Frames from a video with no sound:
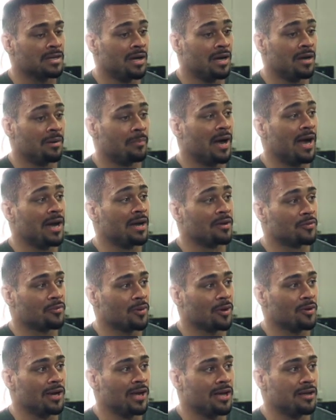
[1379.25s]
Iron
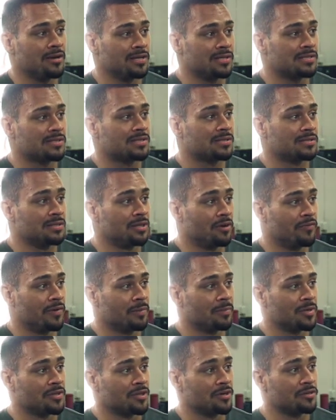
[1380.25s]
Throwdown is
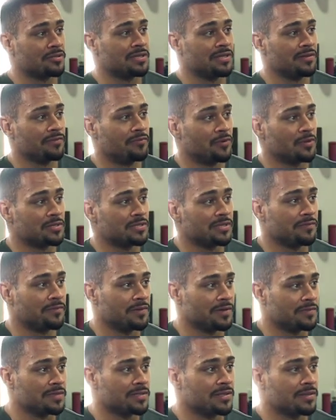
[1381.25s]
November 13th, 14th,
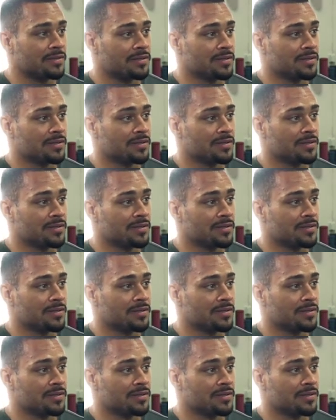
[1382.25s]
15th.